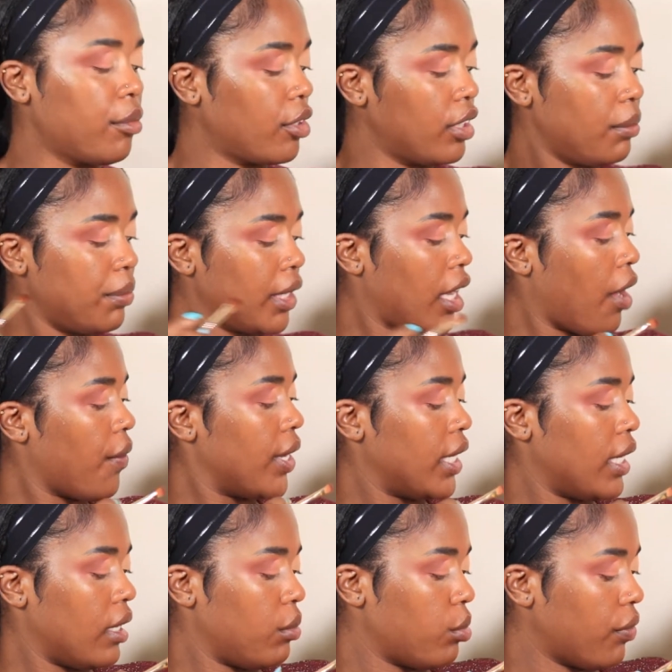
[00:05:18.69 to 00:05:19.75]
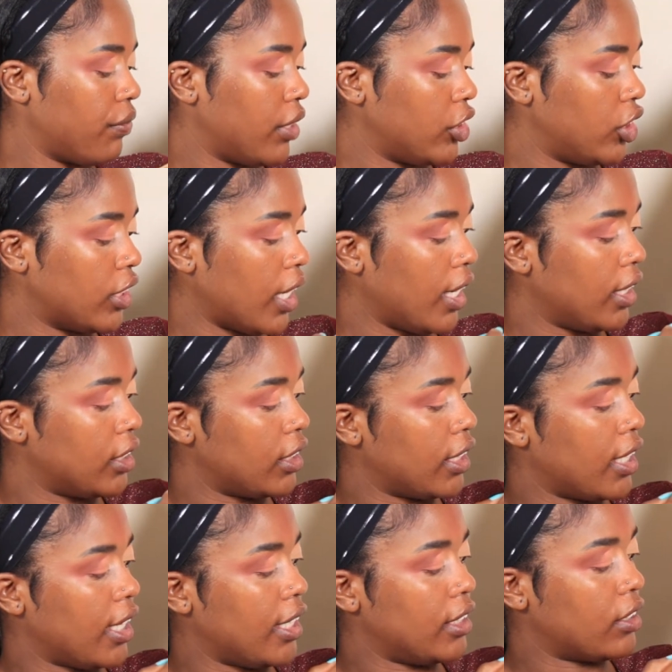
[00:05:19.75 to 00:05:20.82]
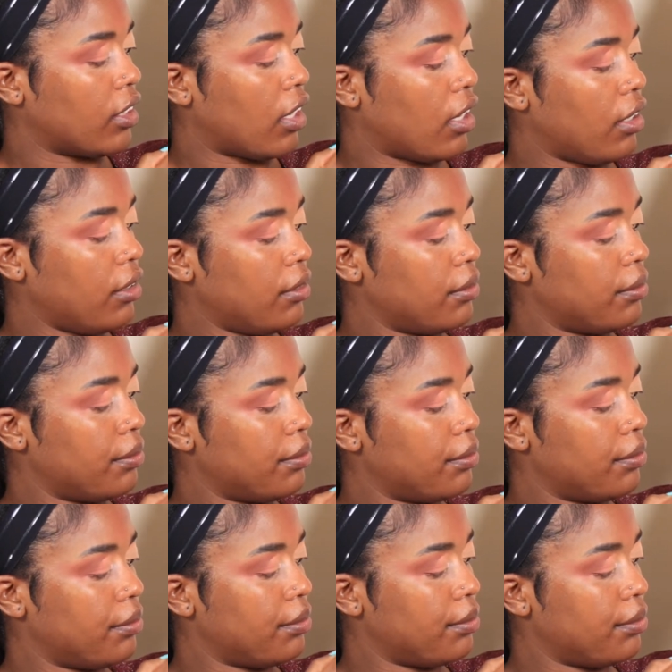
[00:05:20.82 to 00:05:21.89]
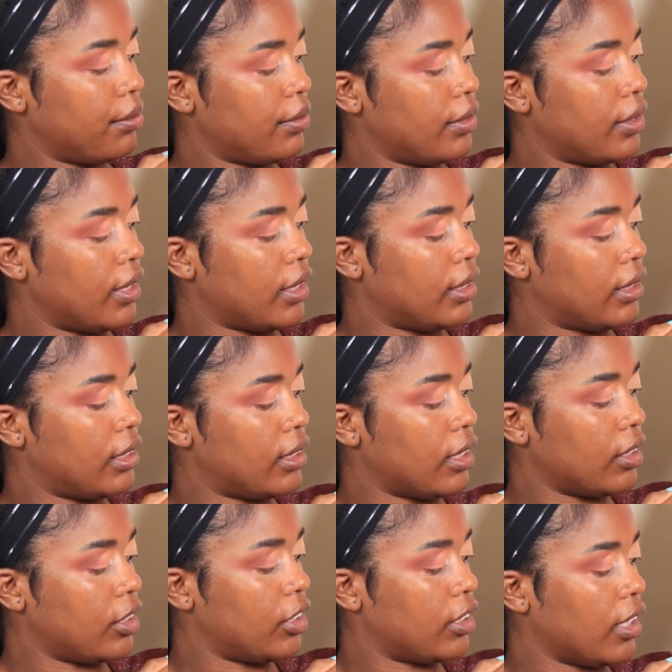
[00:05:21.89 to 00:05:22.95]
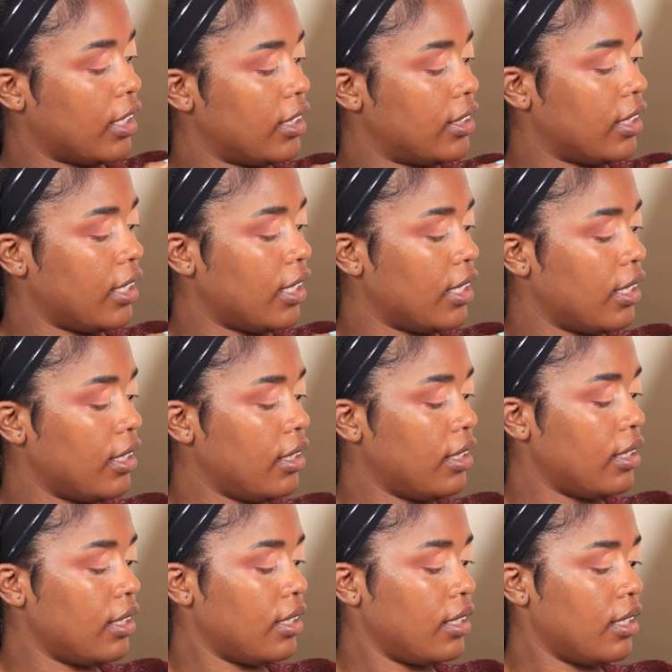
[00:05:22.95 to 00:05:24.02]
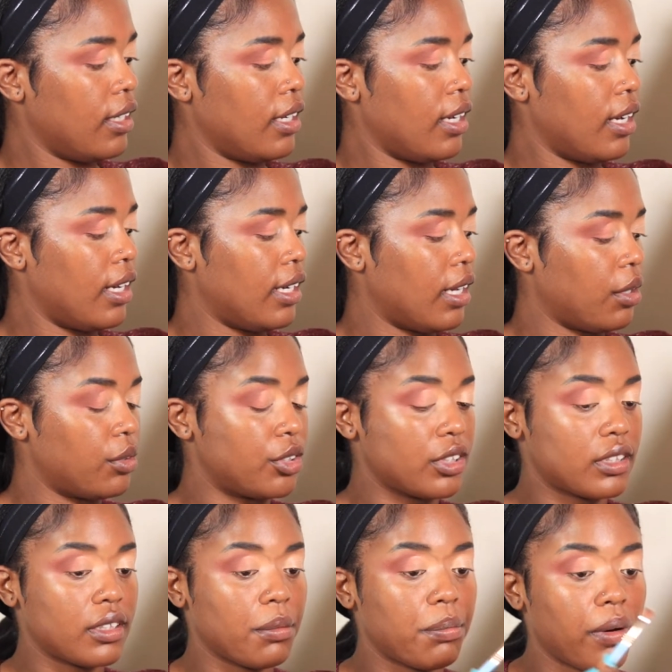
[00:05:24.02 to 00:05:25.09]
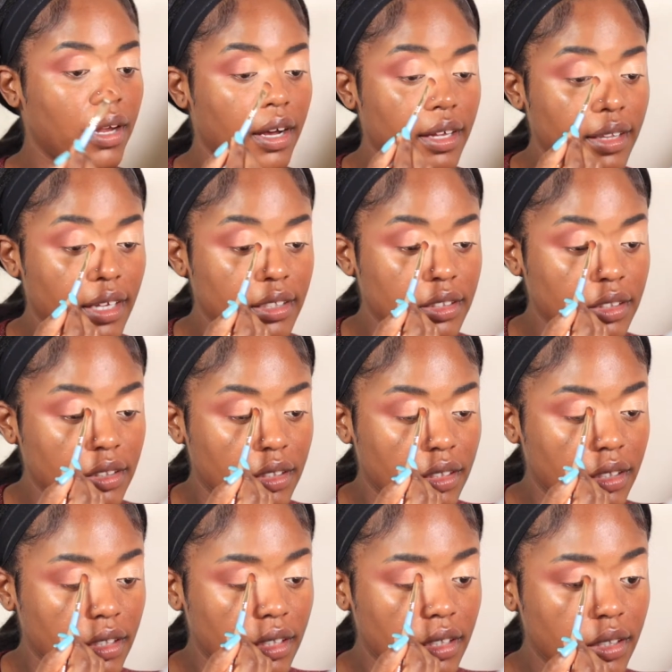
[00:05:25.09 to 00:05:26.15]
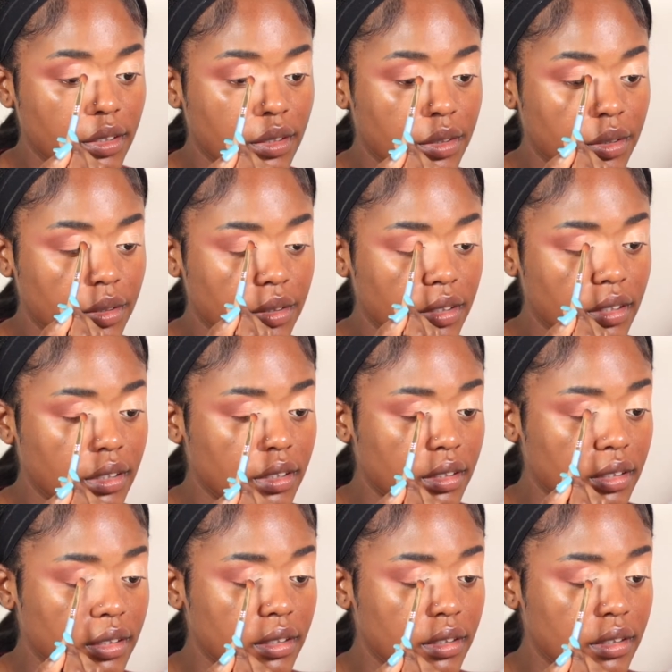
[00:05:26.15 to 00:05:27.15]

going to be going in with the shade Giza, this shade here, and I will just apply that to the inner corner.